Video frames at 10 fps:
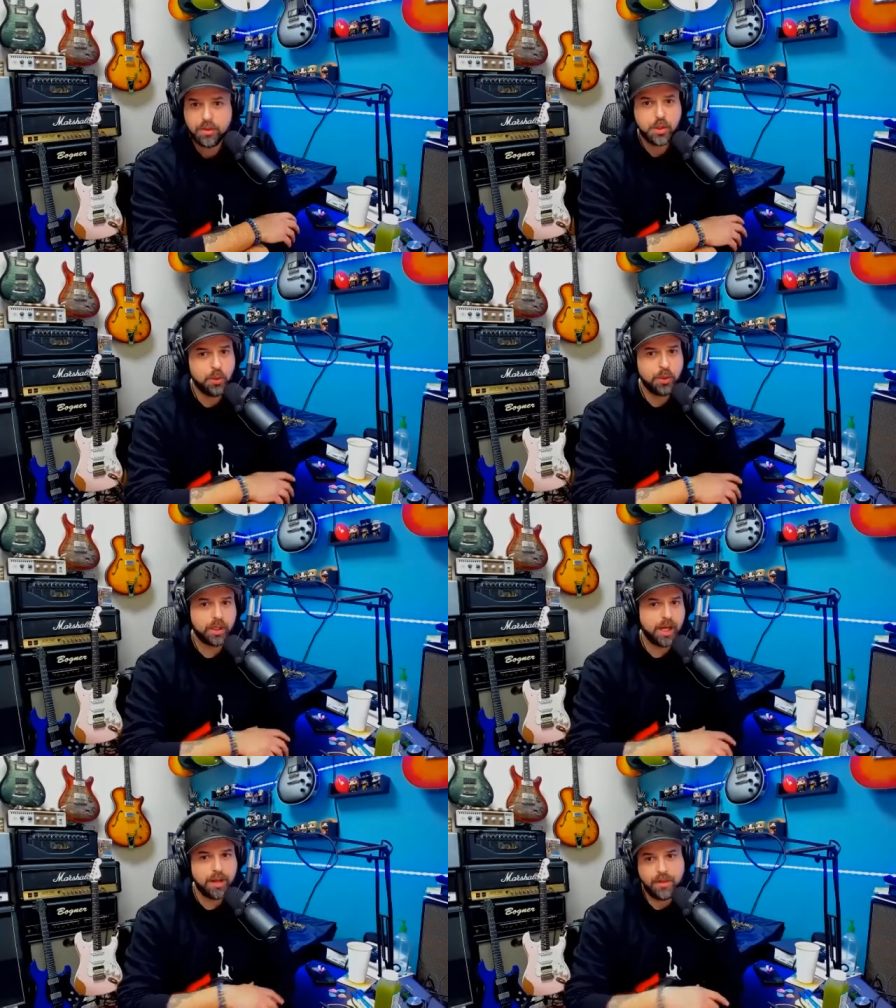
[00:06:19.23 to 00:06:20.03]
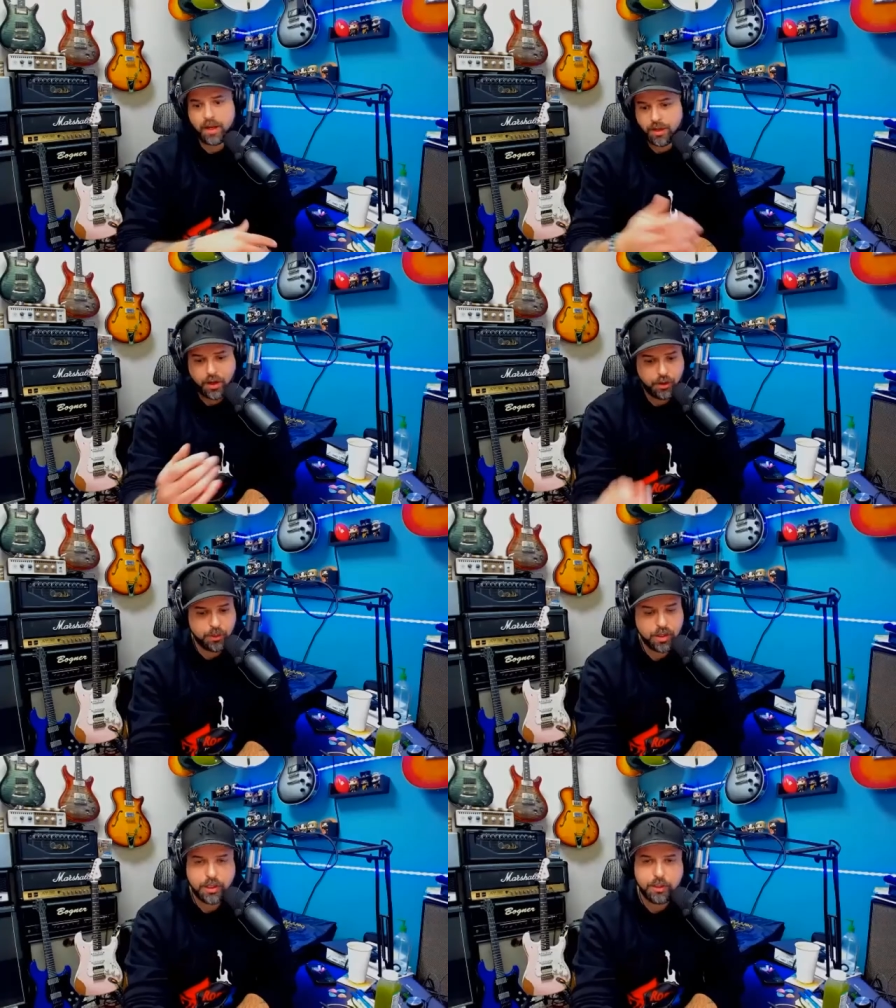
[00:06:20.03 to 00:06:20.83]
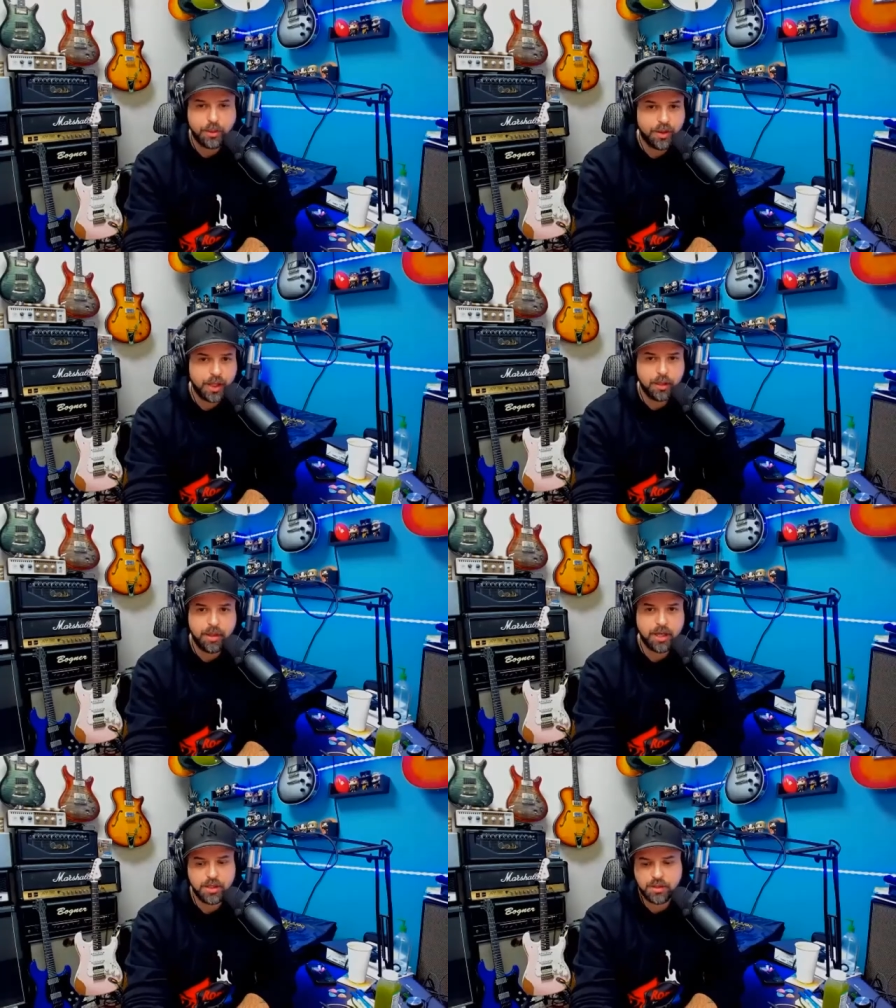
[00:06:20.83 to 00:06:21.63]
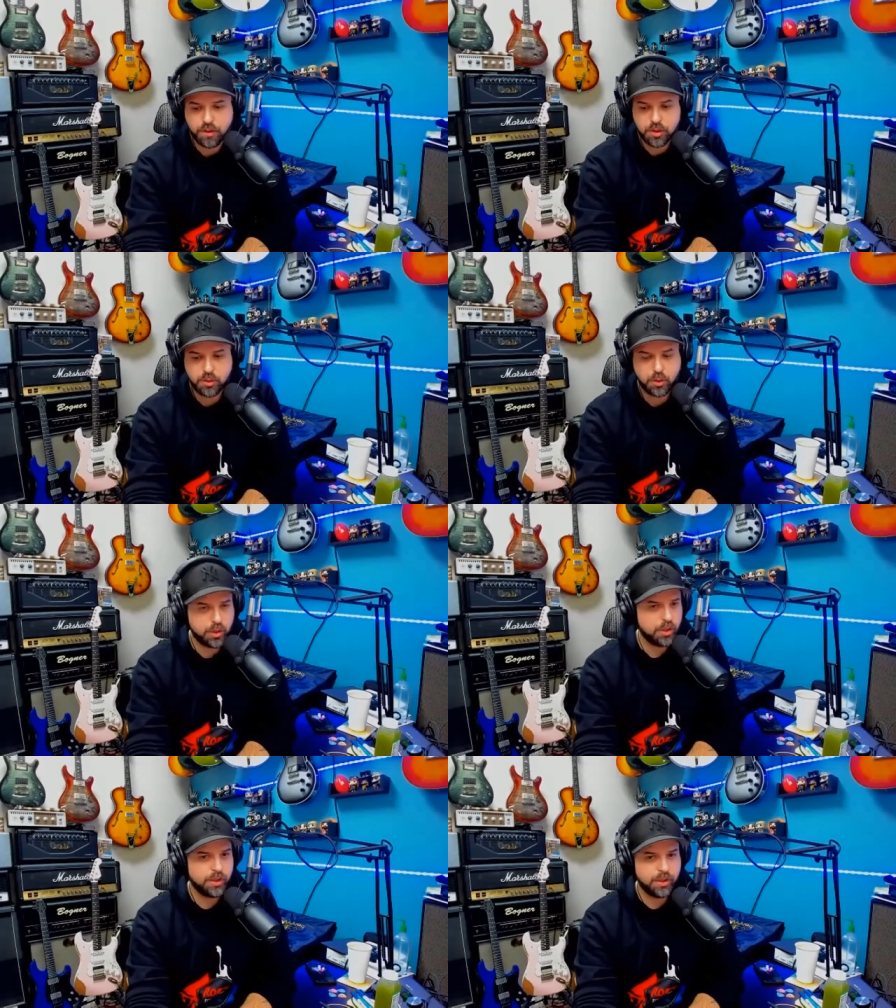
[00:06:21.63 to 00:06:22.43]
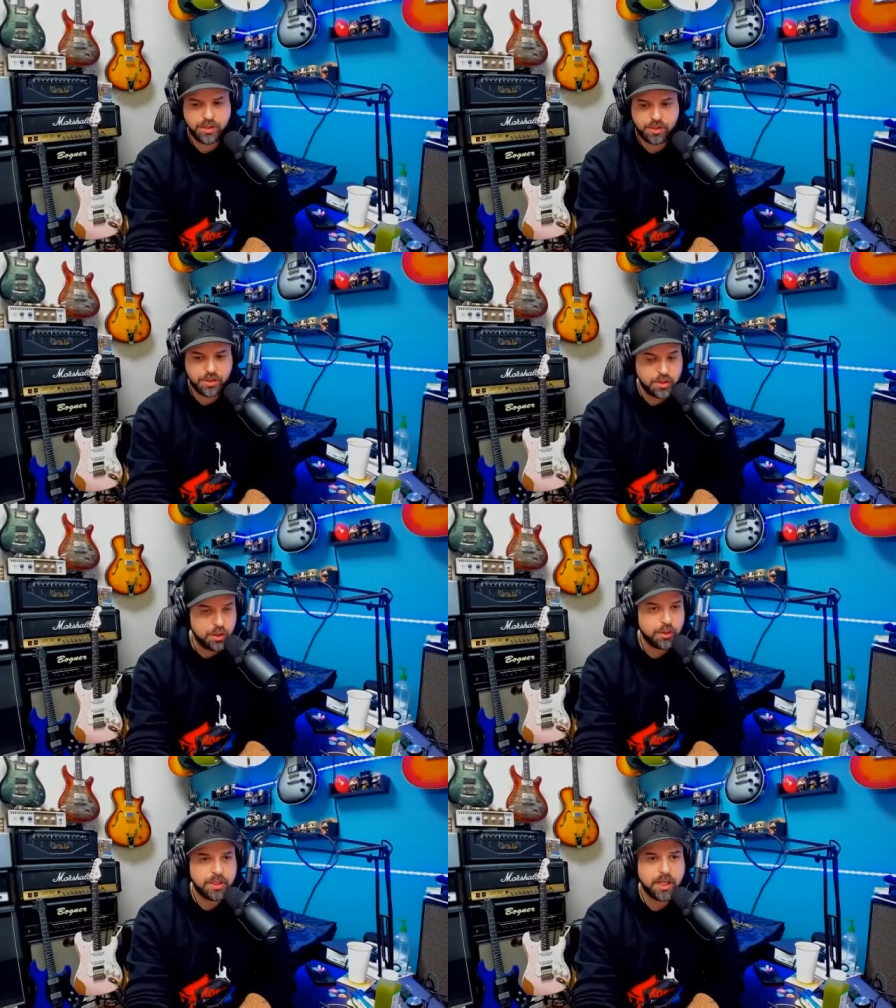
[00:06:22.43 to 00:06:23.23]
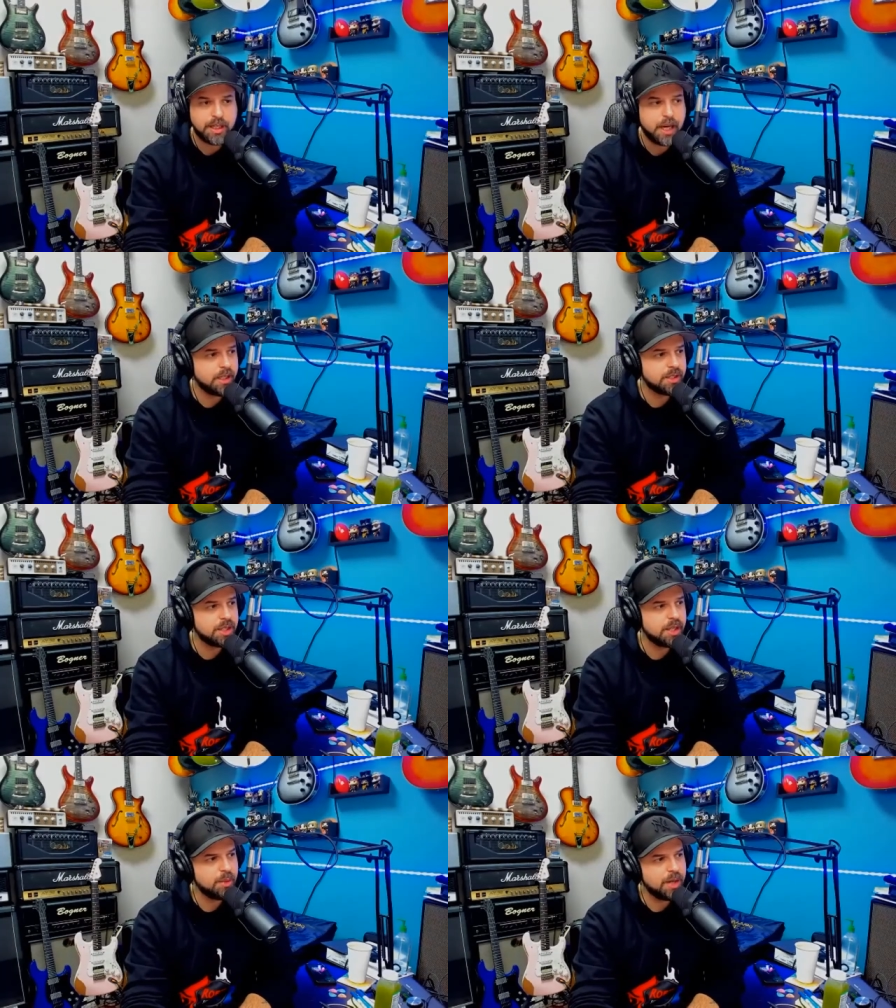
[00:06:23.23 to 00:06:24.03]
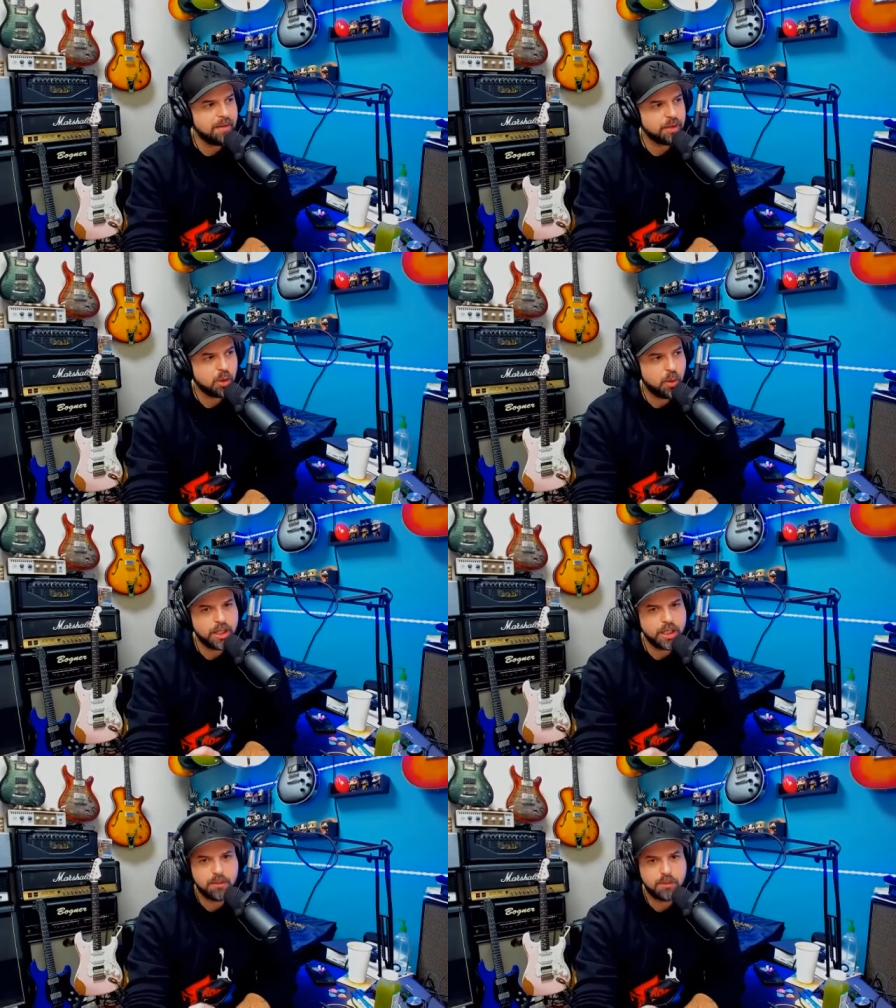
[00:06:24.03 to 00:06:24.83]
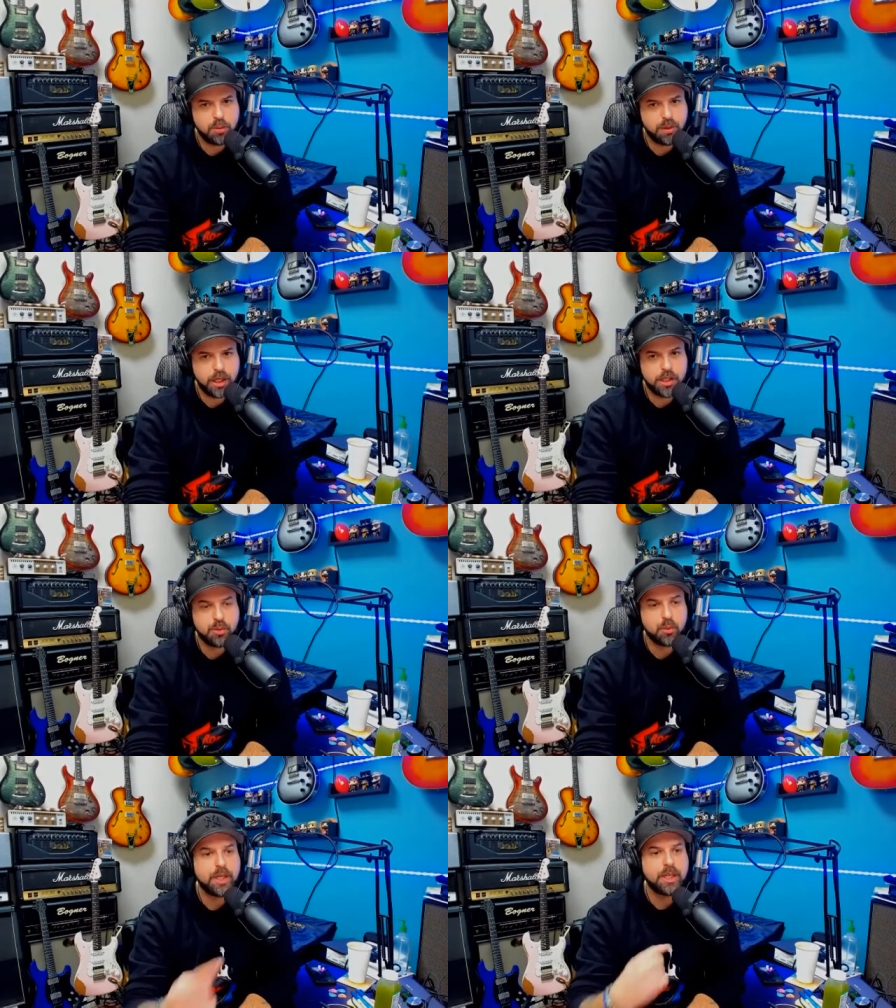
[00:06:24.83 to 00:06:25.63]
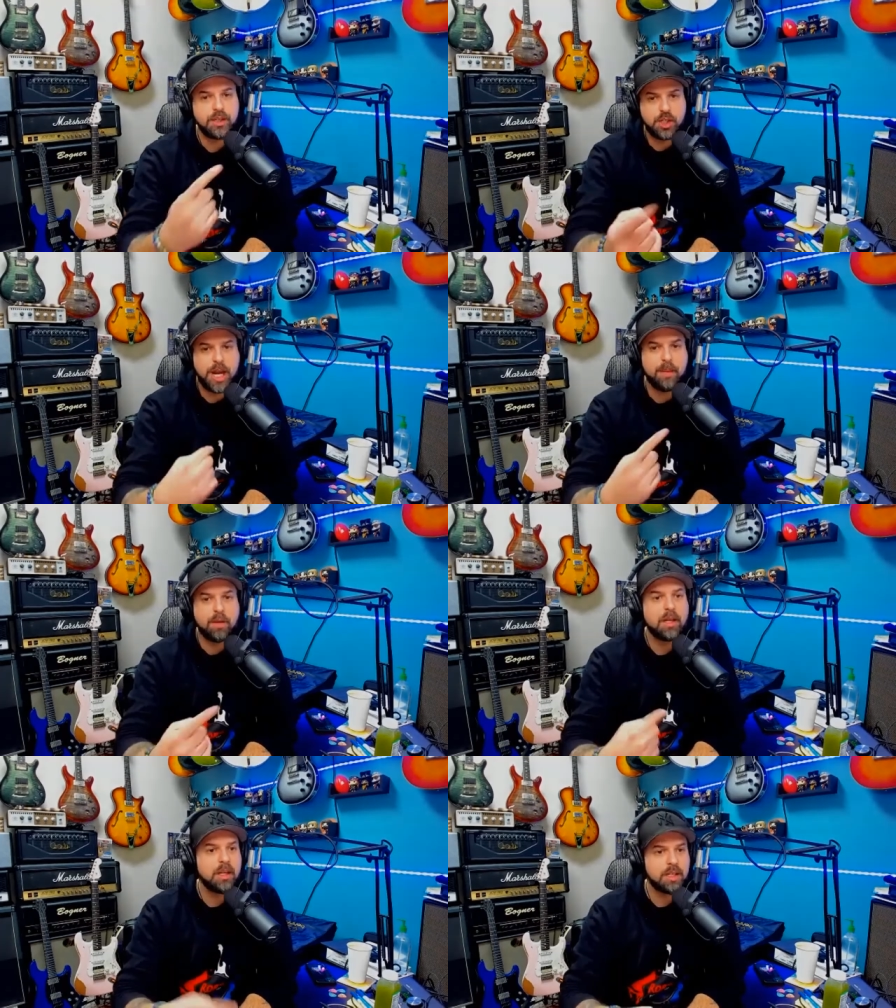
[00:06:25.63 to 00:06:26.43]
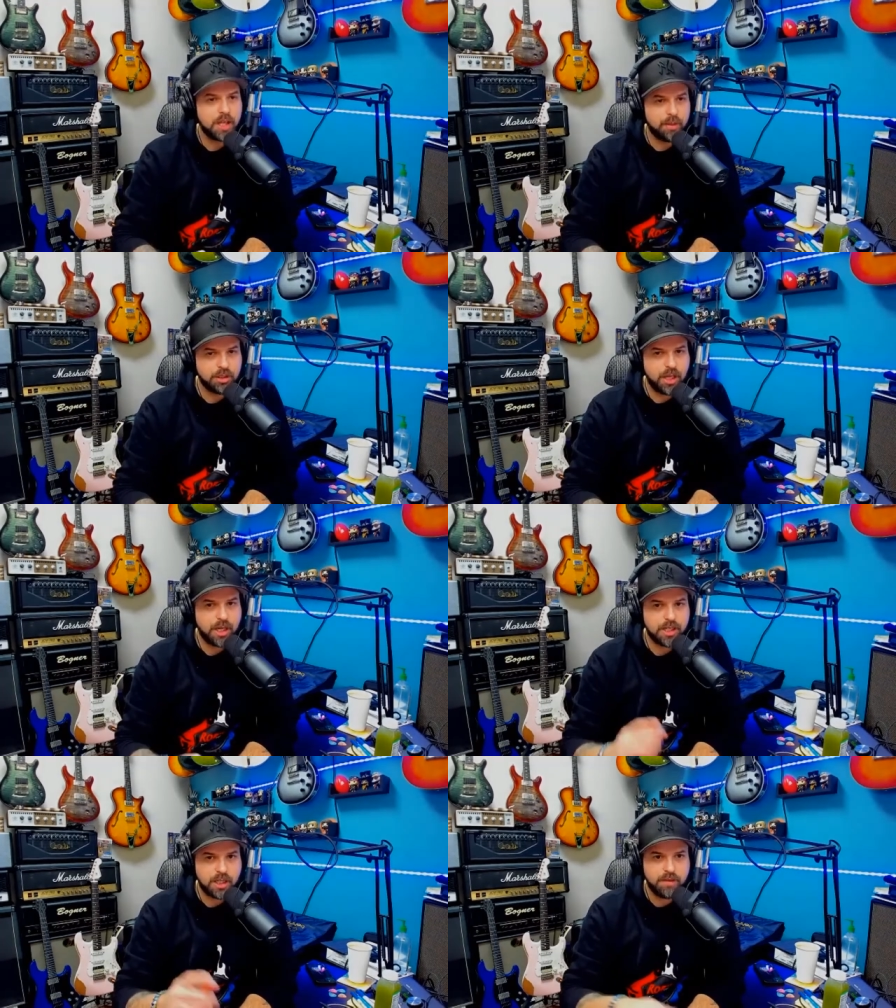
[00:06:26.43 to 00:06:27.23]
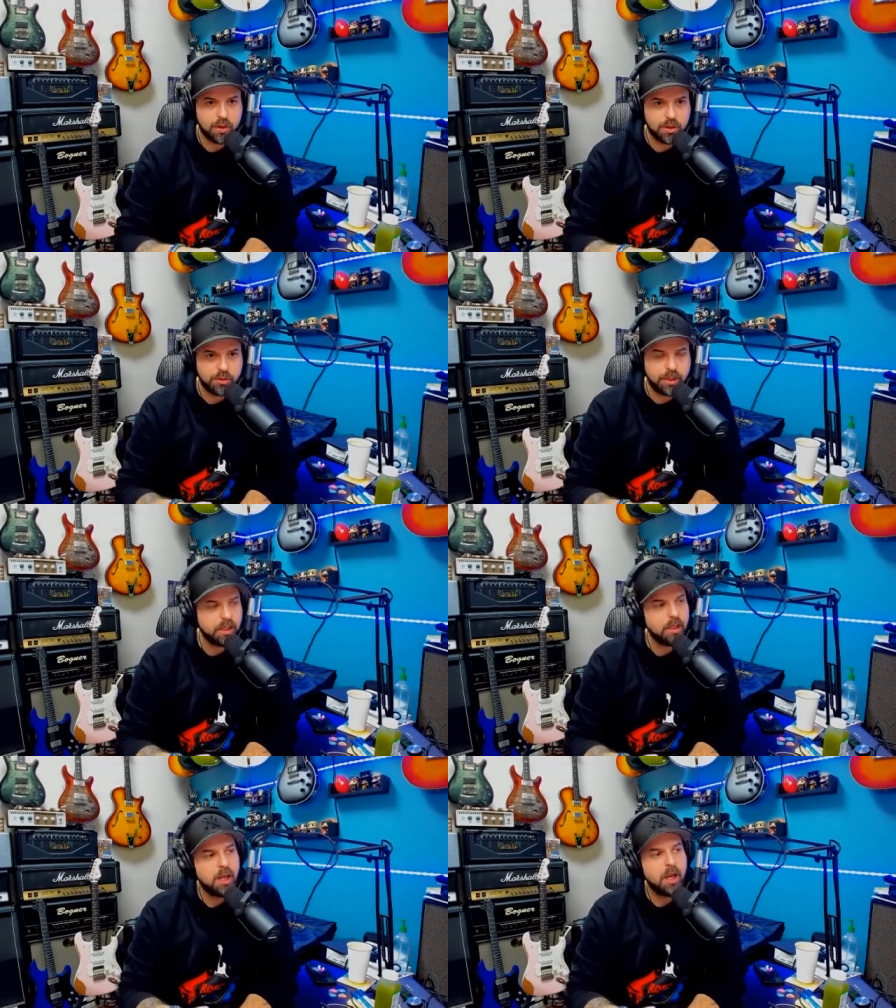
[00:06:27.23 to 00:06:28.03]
totally. And then another really cool thing about this virtual world, and this is newer technology, we haven't quite come to a place where we could jam simultaneously virtually.